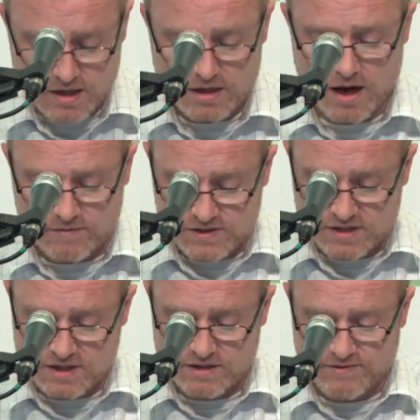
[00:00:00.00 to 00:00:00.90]

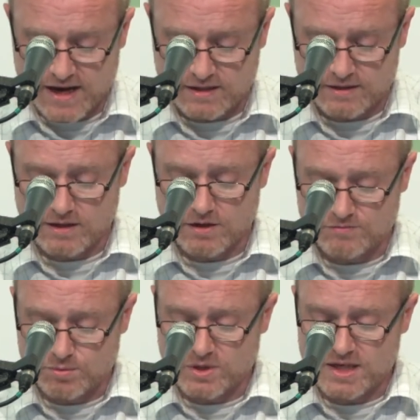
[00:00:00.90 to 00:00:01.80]
confident in the fact that their
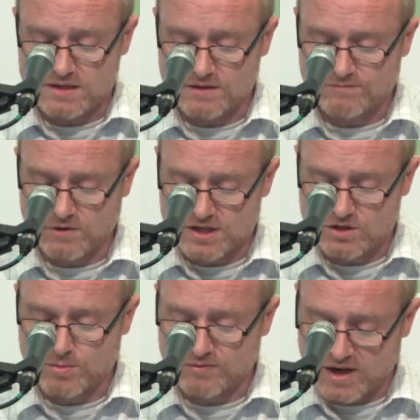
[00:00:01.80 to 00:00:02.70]
loved one is in fully
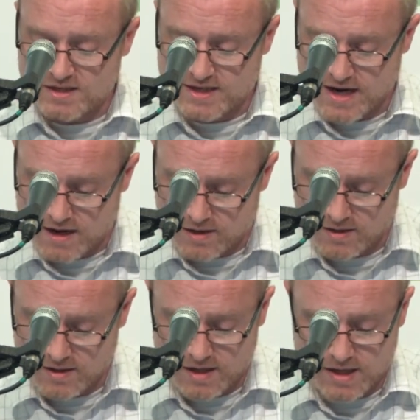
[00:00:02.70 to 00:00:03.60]
supervised care